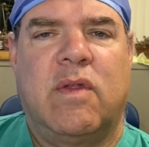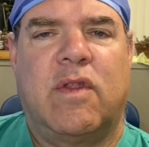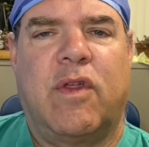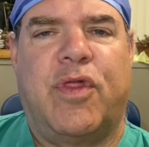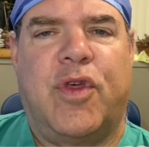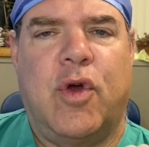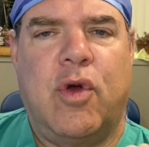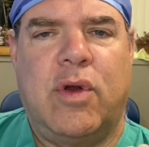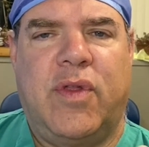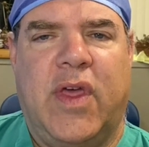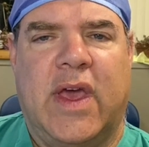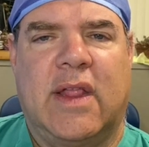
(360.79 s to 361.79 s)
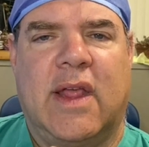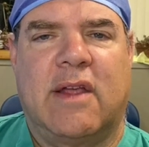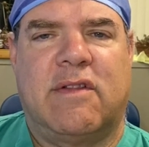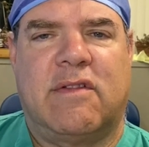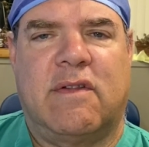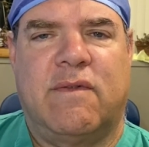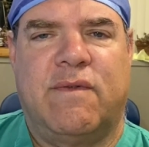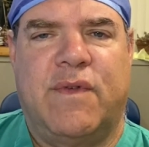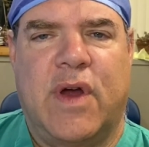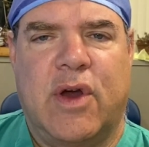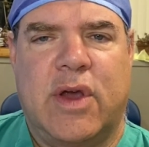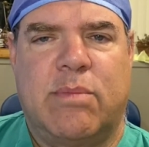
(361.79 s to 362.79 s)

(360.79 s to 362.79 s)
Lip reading: The third thing that's very